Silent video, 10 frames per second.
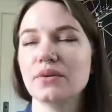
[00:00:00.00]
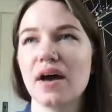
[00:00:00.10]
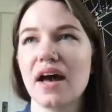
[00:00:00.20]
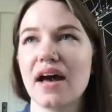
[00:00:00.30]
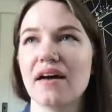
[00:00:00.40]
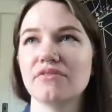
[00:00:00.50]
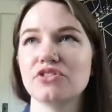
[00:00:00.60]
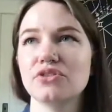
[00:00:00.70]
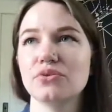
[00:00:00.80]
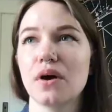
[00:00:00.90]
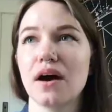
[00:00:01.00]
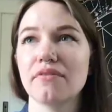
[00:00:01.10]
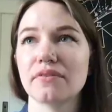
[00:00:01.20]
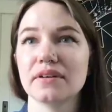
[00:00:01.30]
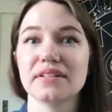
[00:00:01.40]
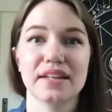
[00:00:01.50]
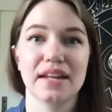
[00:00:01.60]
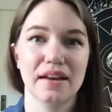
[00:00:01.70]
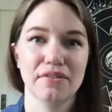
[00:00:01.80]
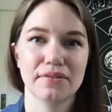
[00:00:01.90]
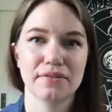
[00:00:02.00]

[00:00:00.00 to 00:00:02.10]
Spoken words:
have to offer is enough